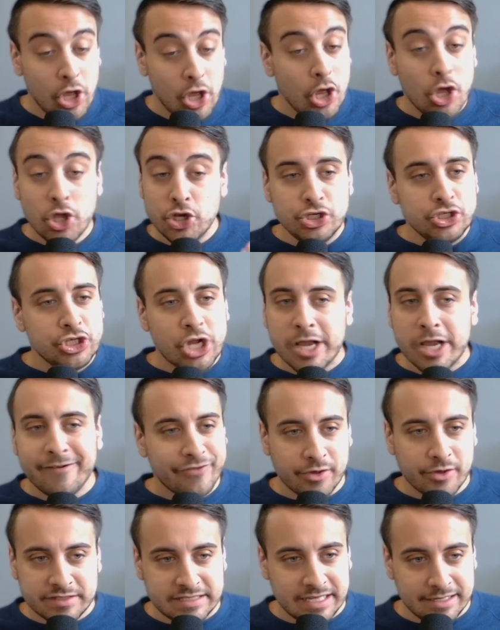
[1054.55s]
None of
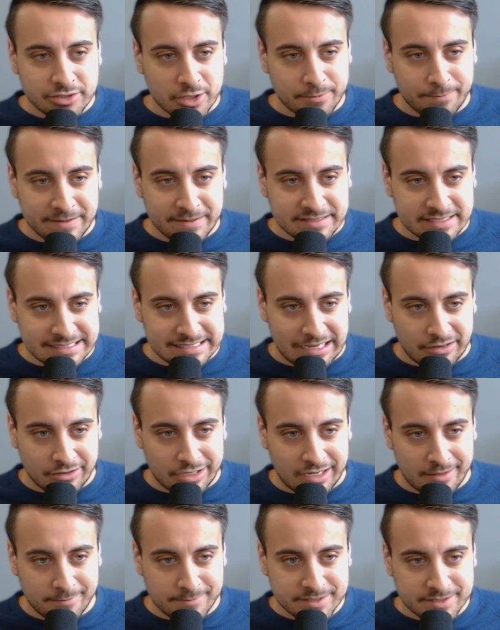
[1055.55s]
those things are business
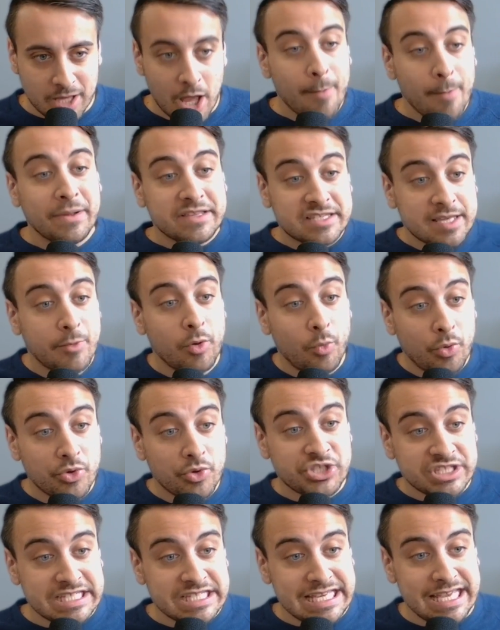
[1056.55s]
outcomes. But someone will
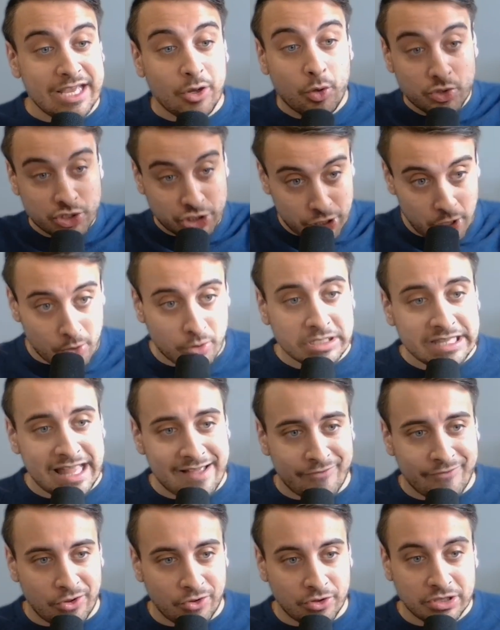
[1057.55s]
see who's lower
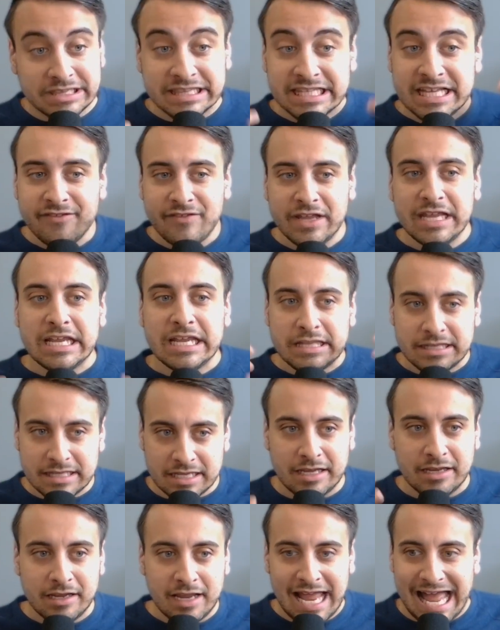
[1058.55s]
level, living in
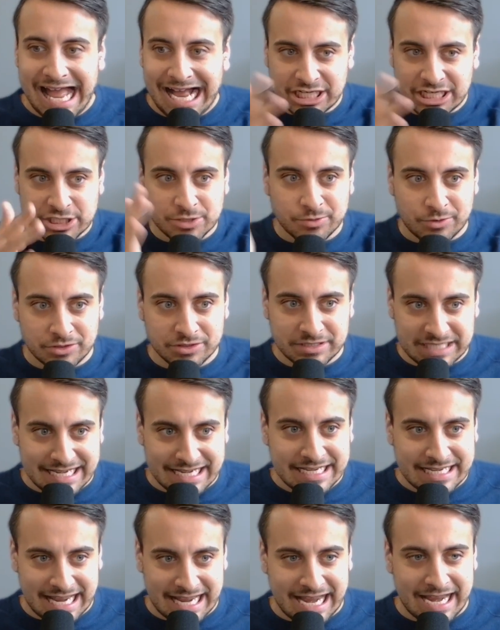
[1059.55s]
the actual
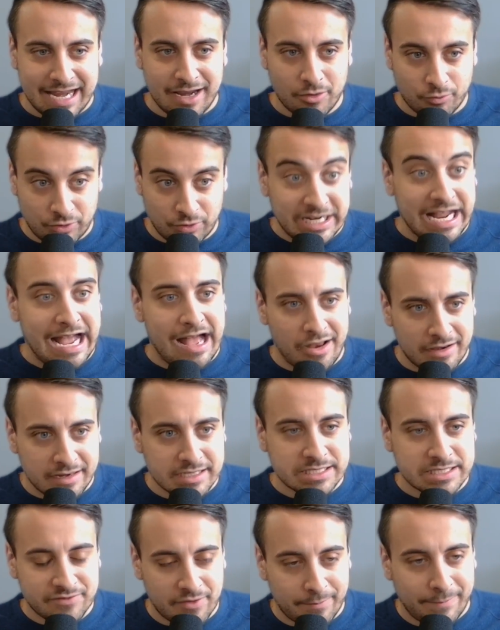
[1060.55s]
day-to-day realities
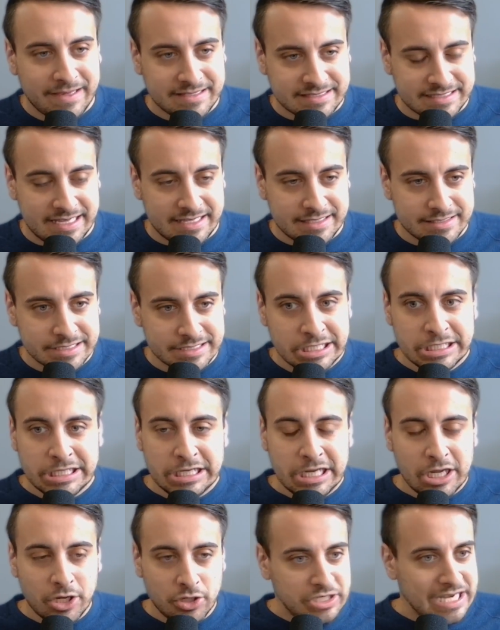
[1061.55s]
of a business,
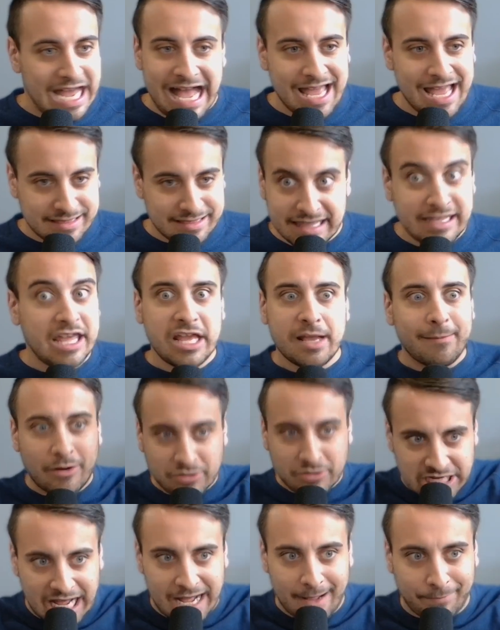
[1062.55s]
not thinking about
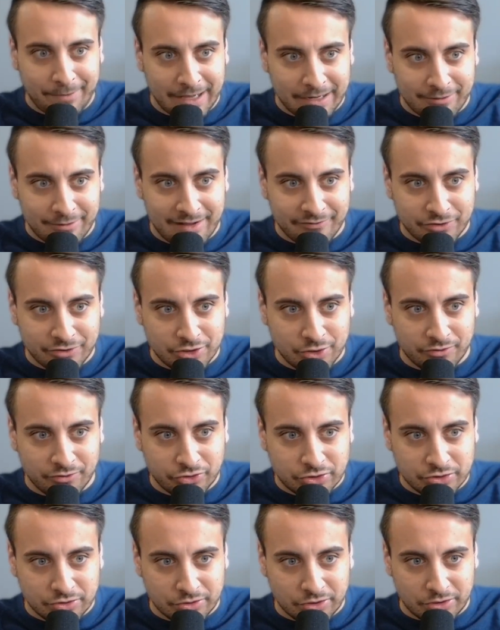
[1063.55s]
top-line revenue of
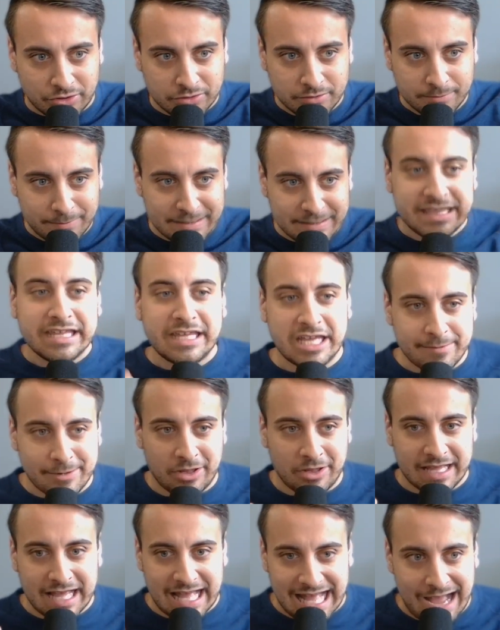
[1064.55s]
Google, but thinking about
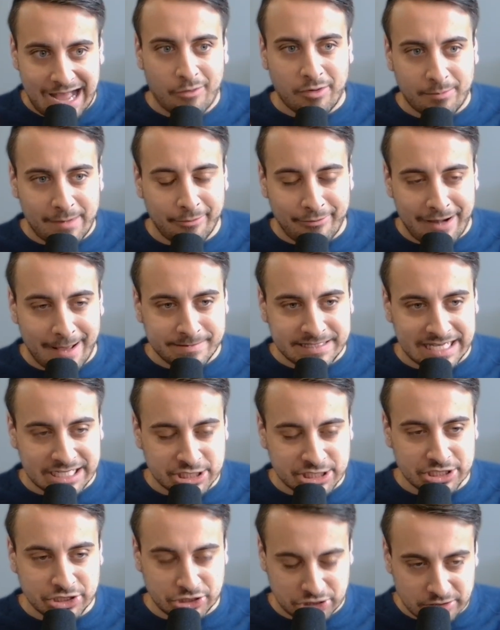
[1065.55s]
like, how are my reps
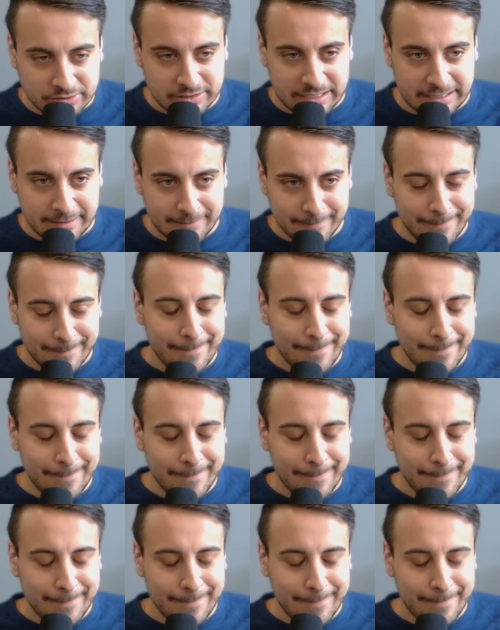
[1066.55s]
actually doing,